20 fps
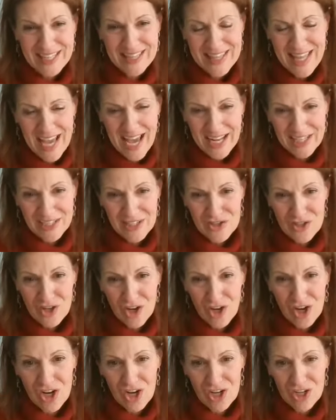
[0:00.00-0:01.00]
That is
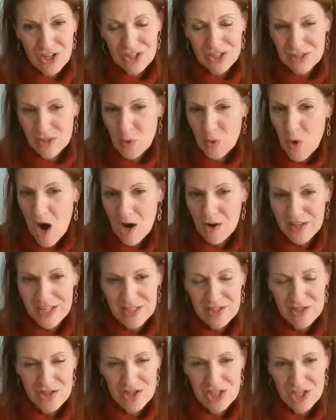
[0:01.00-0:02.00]
all
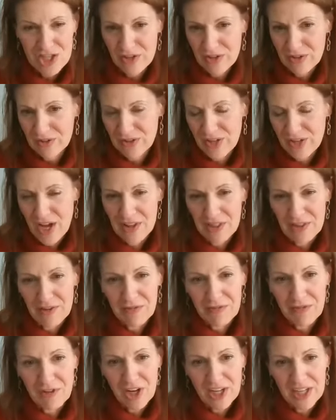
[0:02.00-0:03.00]
quarried stone on the
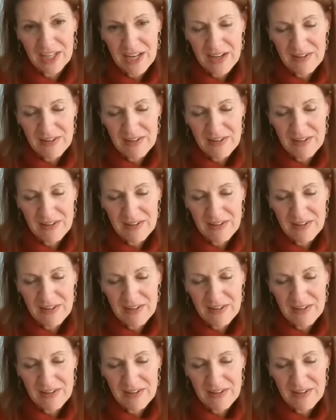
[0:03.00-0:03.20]
front